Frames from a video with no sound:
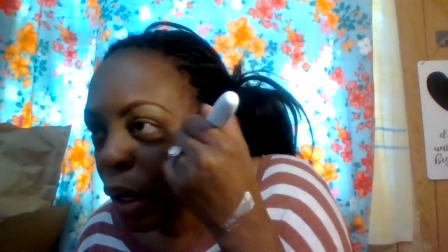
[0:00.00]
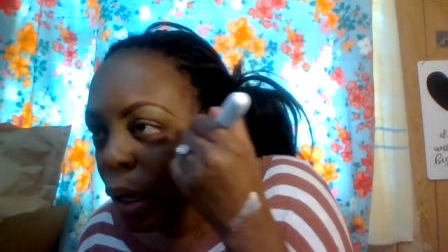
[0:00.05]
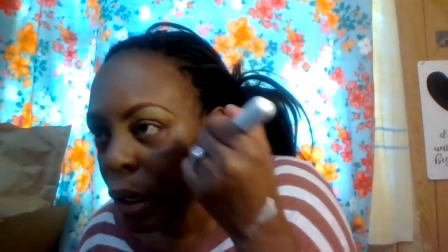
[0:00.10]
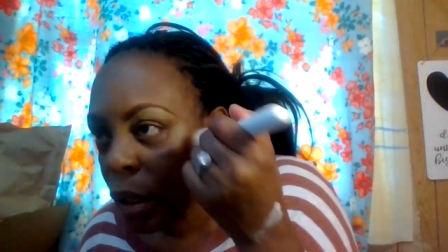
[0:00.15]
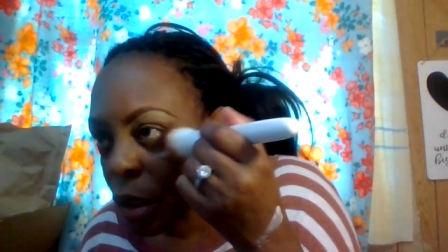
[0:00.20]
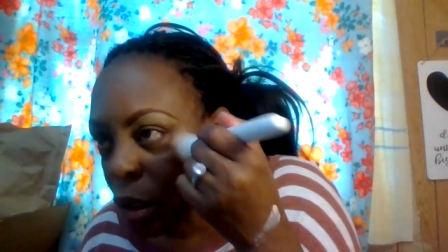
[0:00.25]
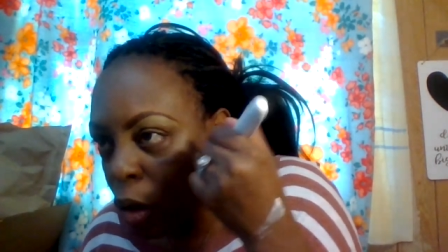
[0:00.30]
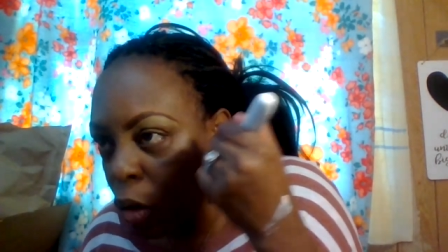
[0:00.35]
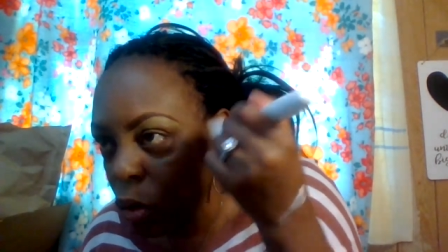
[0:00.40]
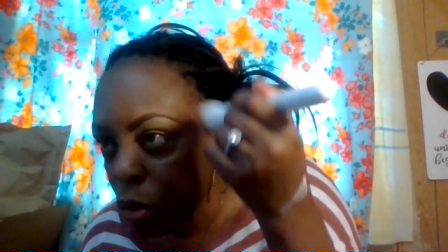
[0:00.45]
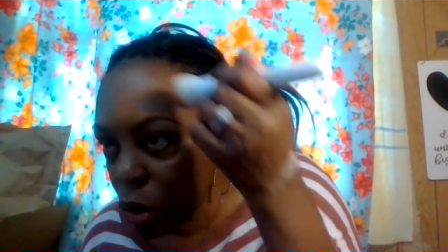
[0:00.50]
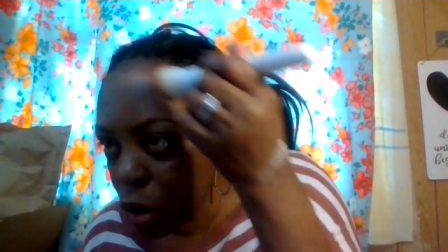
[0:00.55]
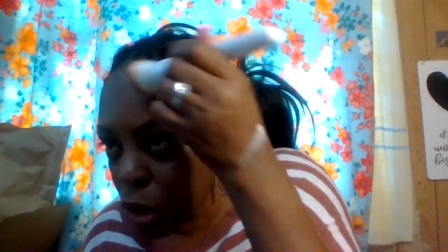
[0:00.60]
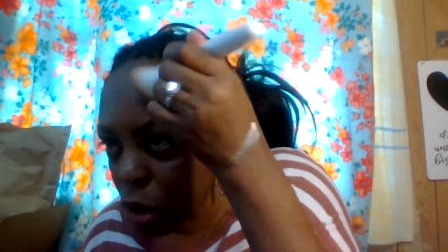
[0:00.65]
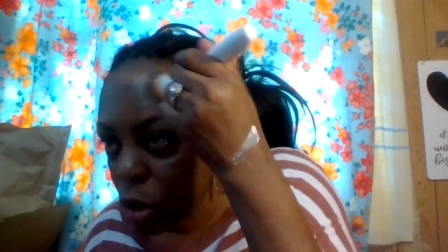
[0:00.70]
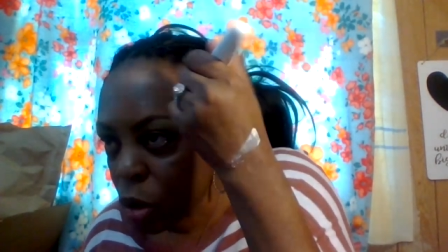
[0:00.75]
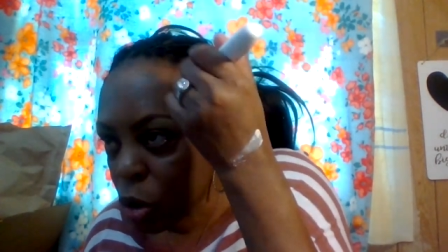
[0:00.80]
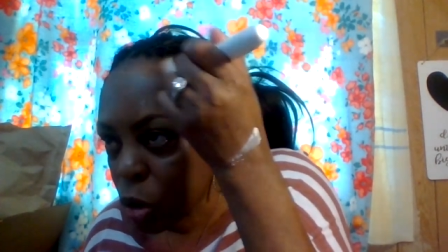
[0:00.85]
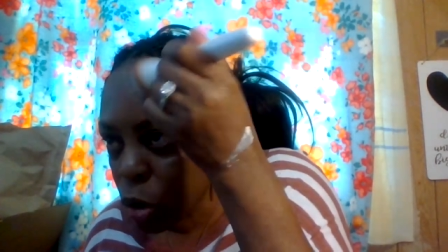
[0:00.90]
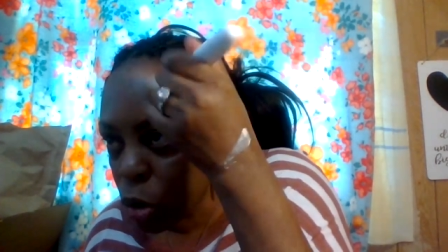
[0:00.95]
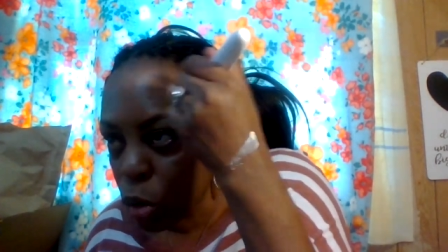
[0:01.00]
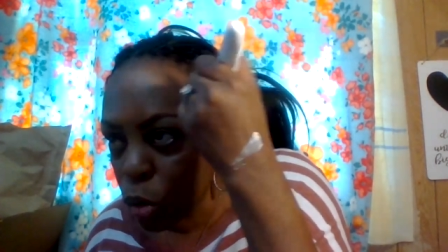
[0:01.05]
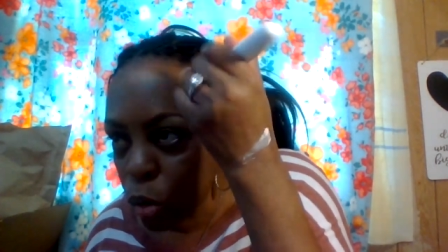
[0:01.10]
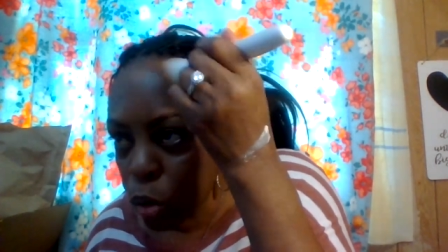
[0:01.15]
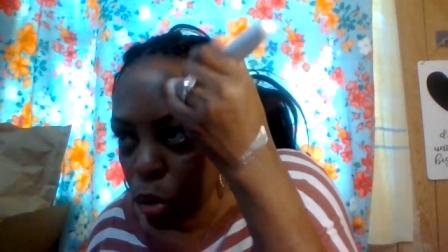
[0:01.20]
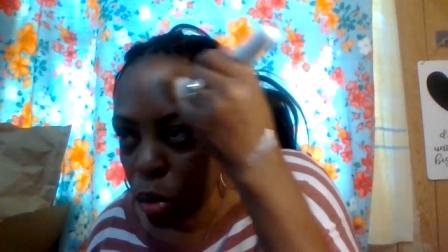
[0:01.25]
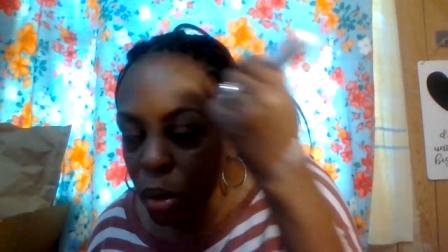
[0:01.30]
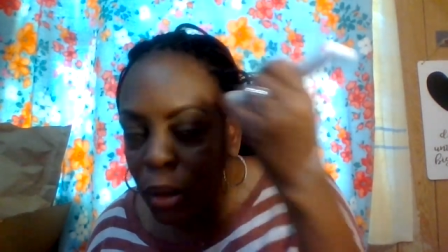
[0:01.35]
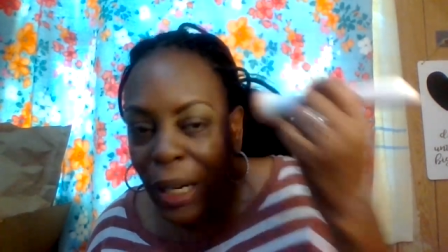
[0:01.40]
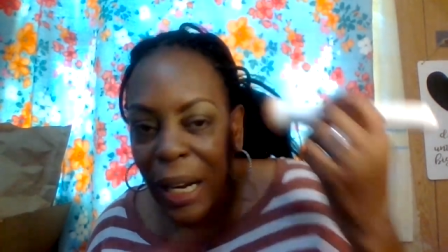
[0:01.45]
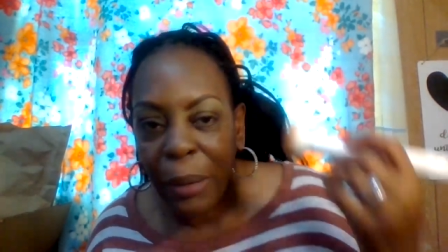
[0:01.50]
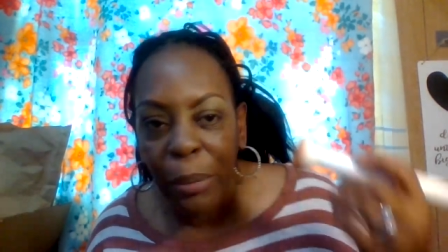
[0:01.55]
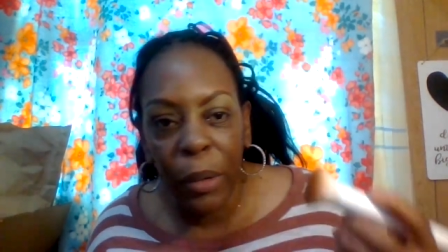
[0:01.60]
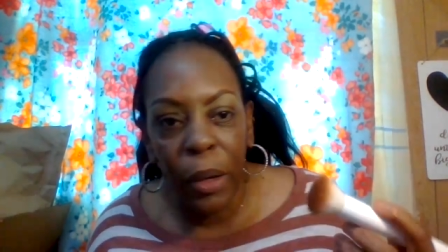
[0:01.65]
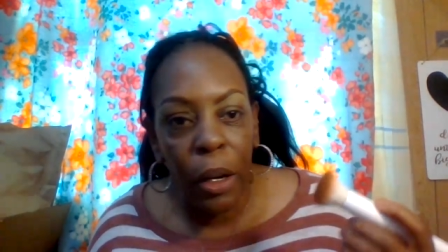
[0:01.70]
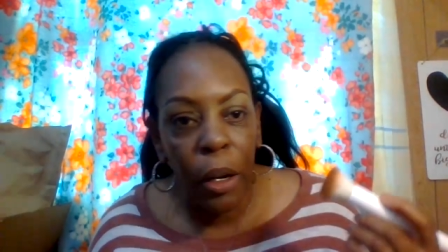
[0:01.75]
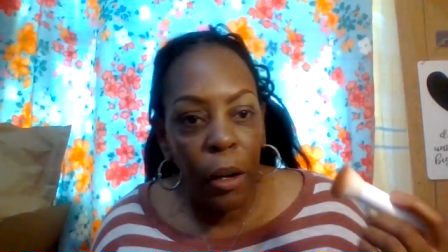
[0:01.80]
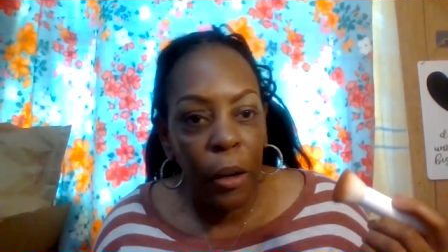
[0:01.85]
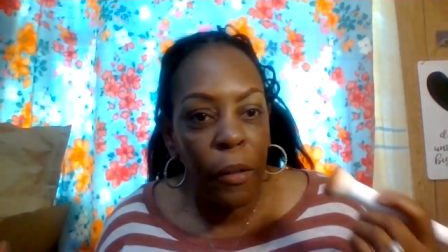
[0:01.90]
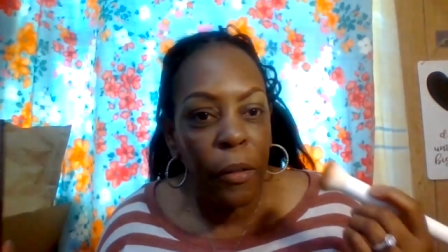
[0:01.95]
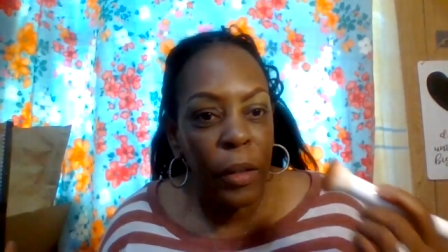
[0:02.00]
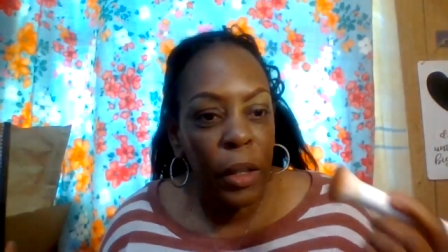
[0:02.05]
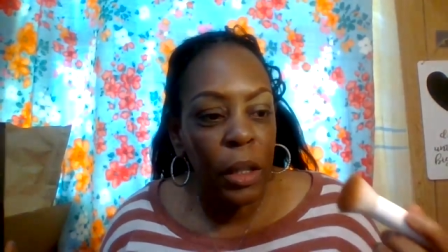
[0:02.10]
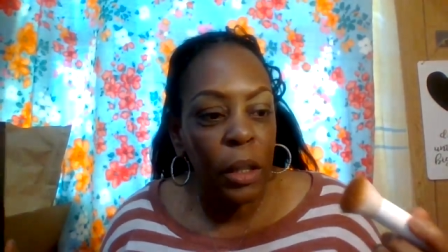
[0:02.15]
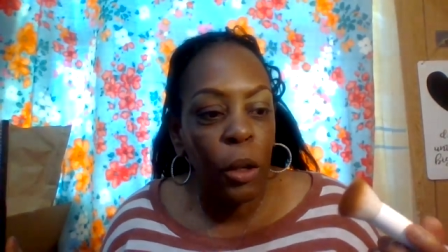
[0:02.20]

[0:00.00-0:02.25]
it don't look too type of you